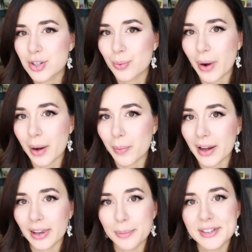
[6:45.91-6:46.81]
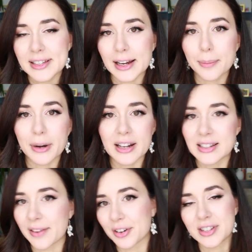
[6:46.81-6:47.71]
to wear red lipstick, but it
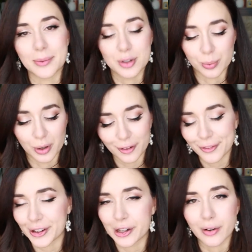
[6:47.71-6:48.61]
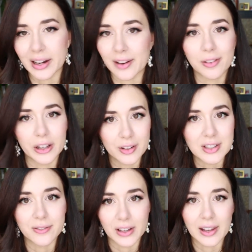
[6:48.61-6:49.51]
never seems to work for you. I definitely used
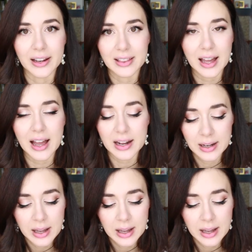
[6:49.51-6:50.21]
to feel like that.